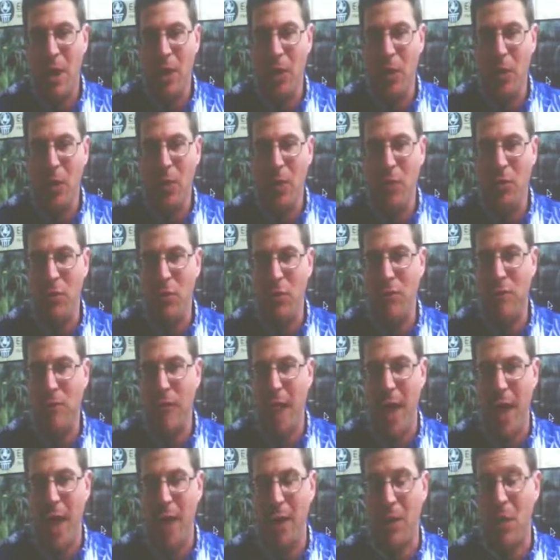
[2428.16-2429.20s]
we
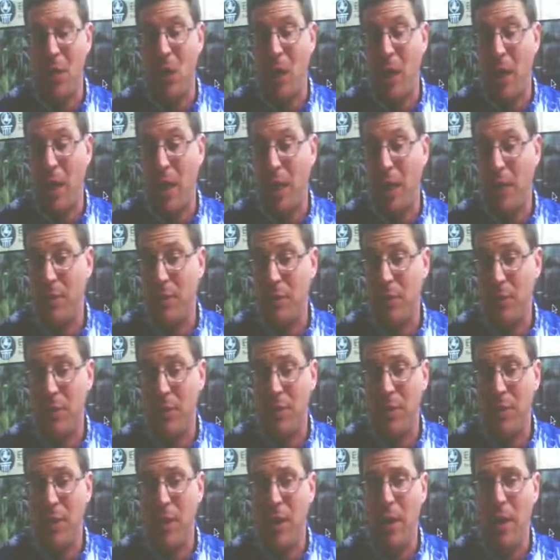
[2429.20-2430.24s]
just
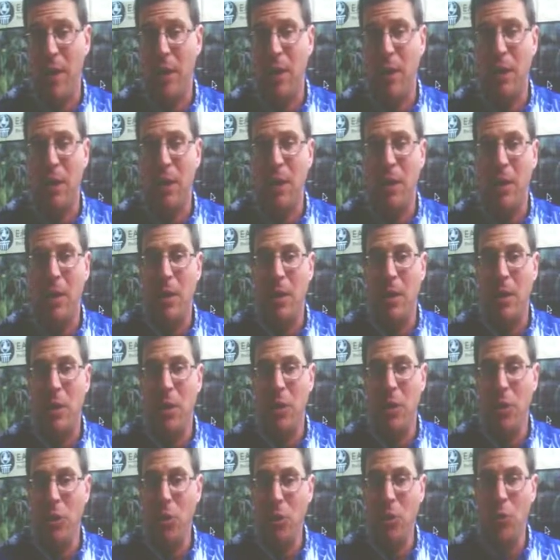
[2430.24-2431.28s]
analyzed the
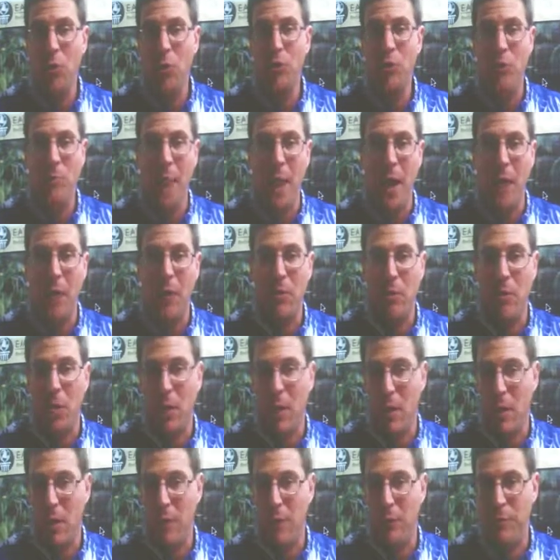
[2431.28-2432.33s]
huge amount
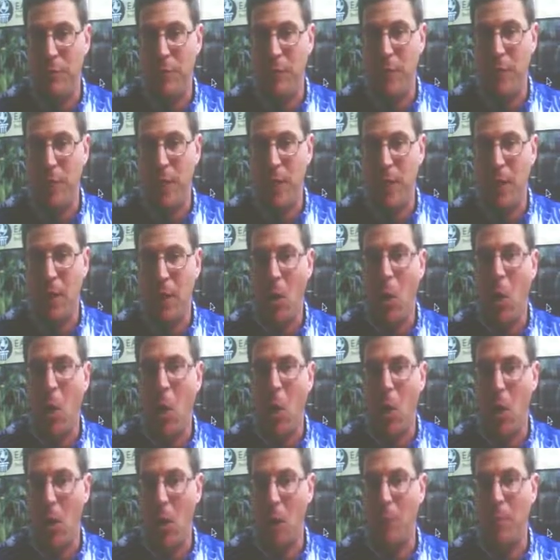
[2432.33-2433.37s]
of
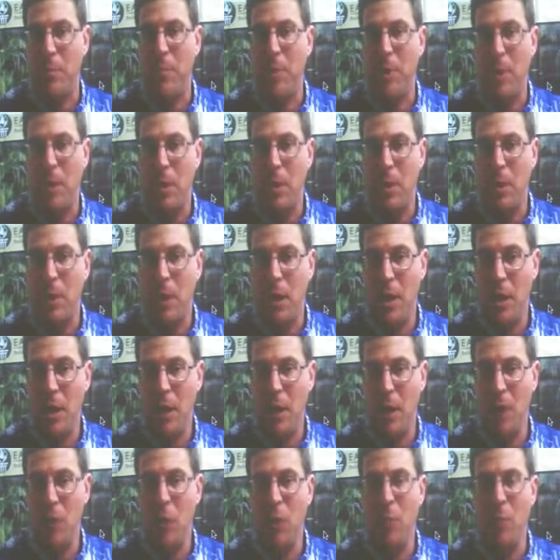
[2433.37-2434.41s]
harm
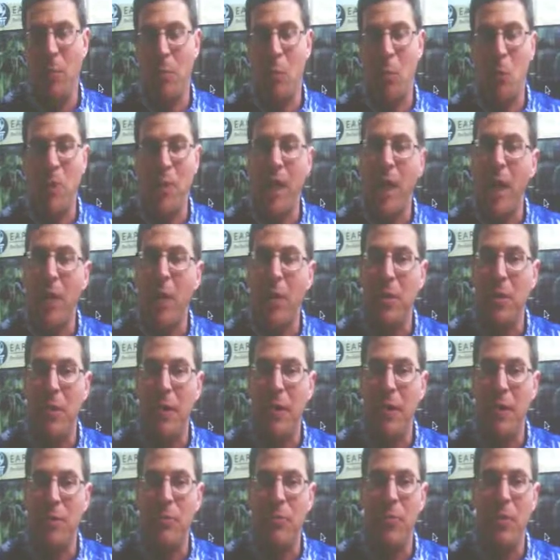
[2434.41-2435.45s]
including
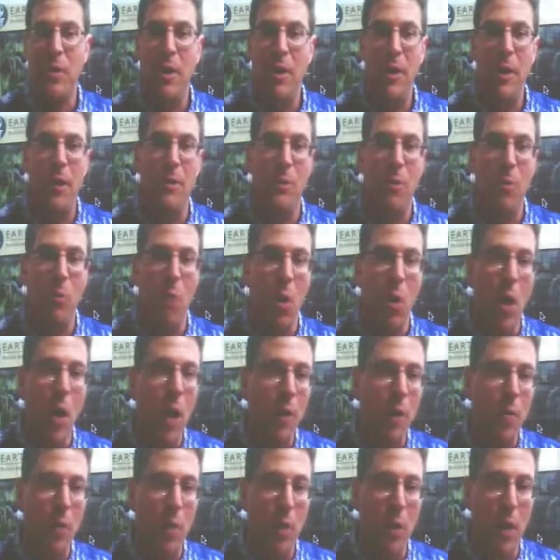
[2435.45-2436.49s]
mortalities, that were
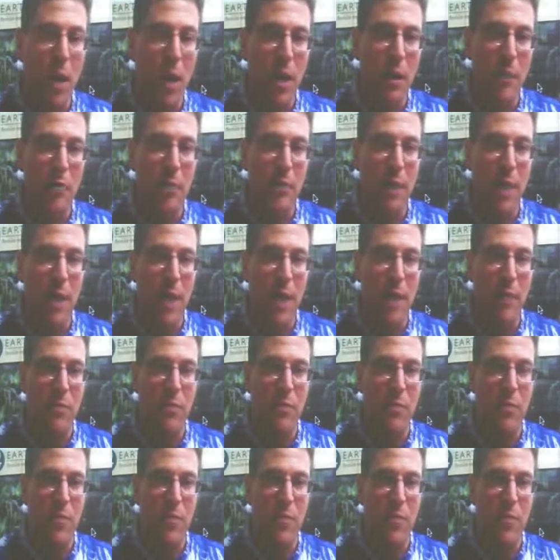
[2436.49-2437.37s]
authorized against